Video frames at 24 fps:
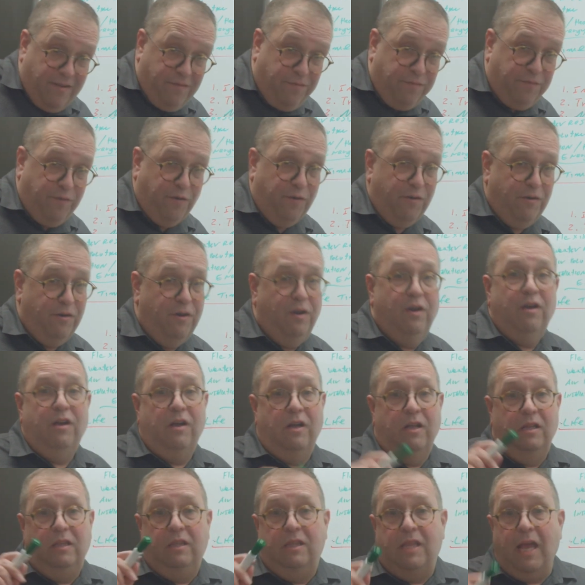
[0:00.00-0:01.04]
Therefore,
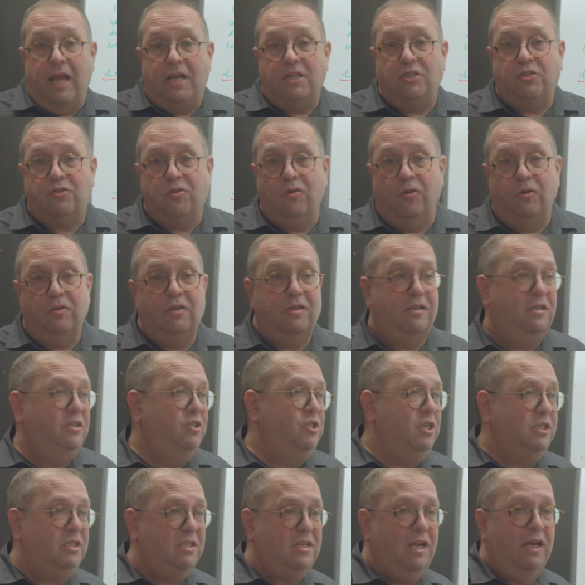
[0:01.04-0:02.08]
Texcoat,
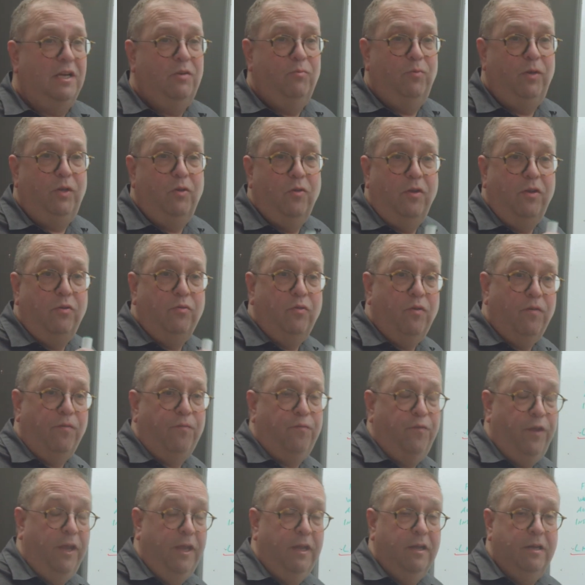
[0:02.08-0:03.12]
just like we do in
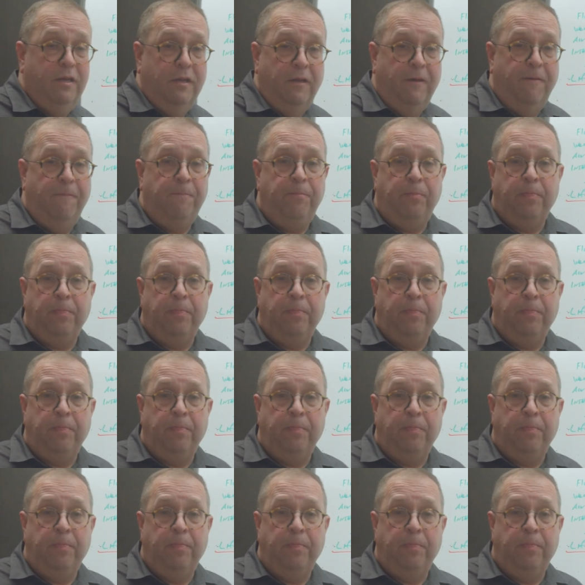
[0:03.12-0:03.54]
roofing,